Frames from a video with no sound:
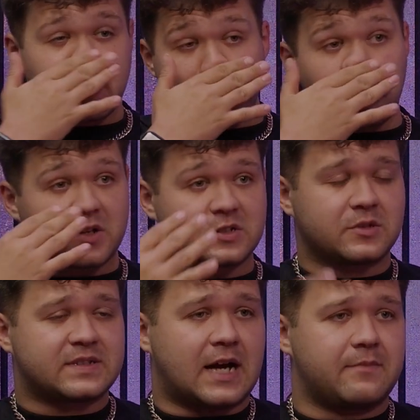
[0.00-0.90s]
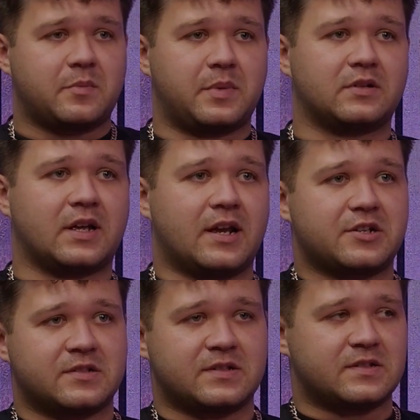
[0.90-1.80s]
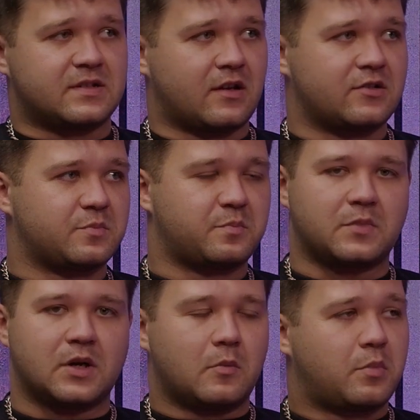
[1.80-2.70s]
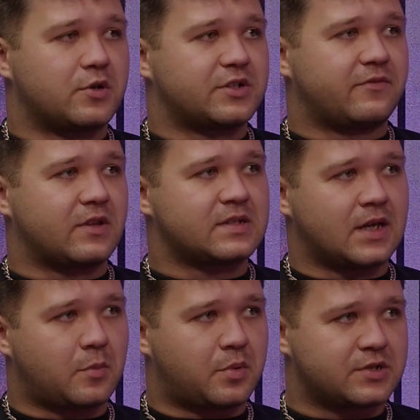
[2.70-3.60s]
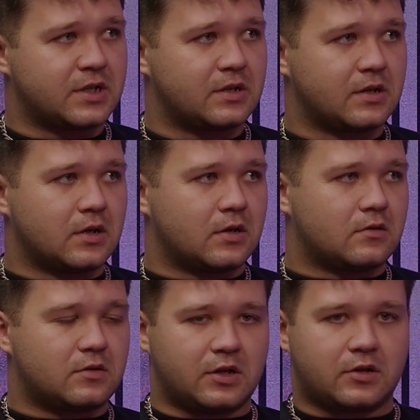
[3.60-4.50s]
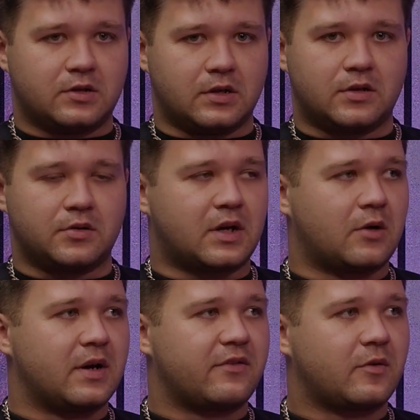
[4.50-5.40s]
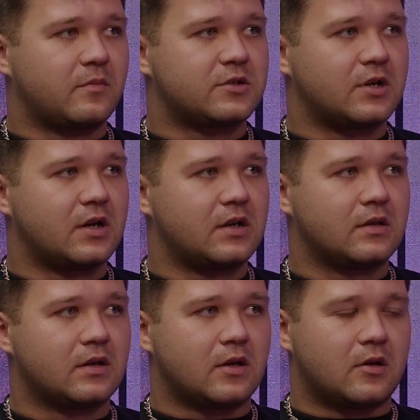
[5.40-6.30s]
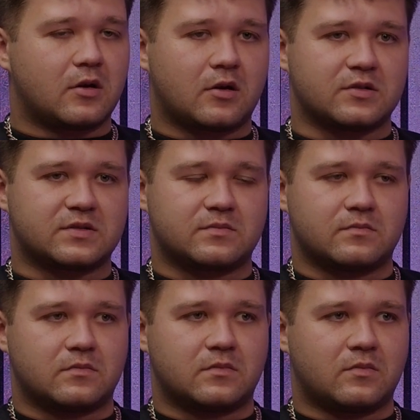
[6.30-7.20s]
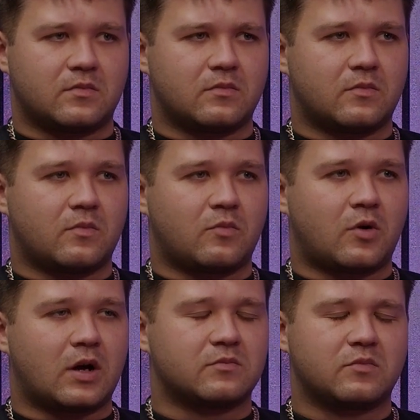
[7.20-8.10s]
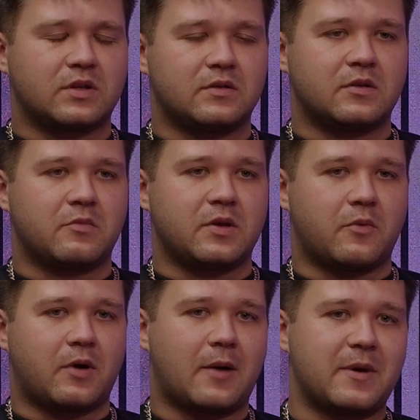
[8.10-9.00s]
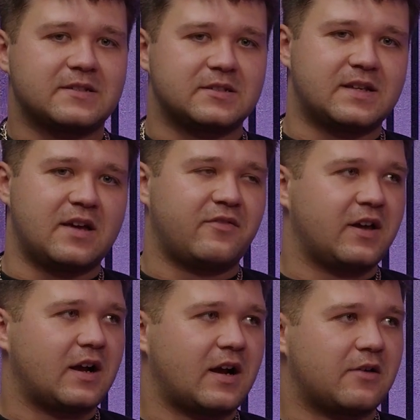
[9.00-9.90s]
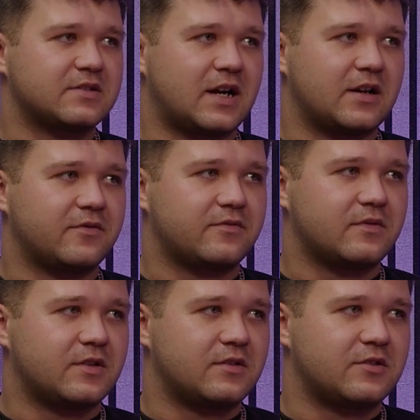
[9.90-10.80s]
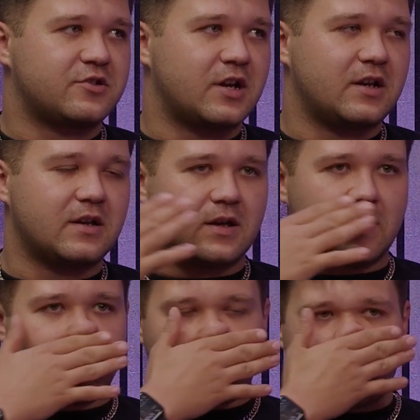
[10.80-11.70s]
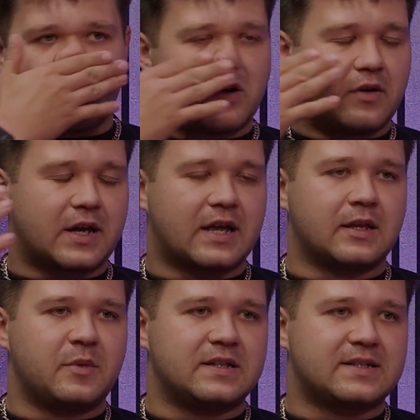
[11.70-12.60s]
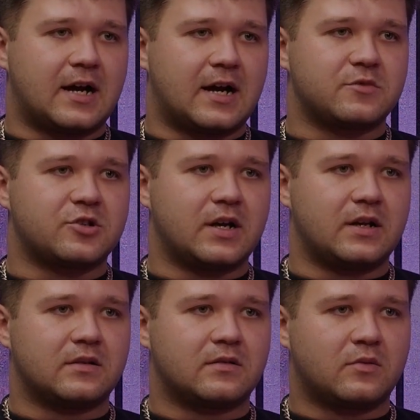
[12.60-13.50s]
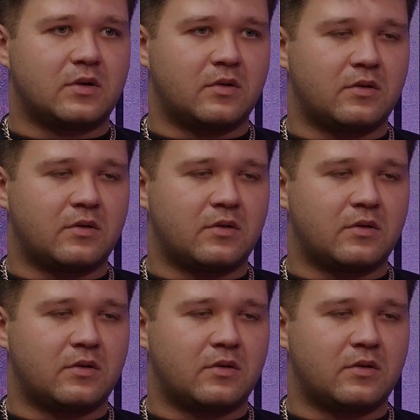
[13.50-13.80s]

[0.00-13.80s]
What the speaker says: possible time to build connections instead of just pushing for the sake of pushing. You do that away from the training, because you are meant to stay fit outside of the training, and we always get limited time training at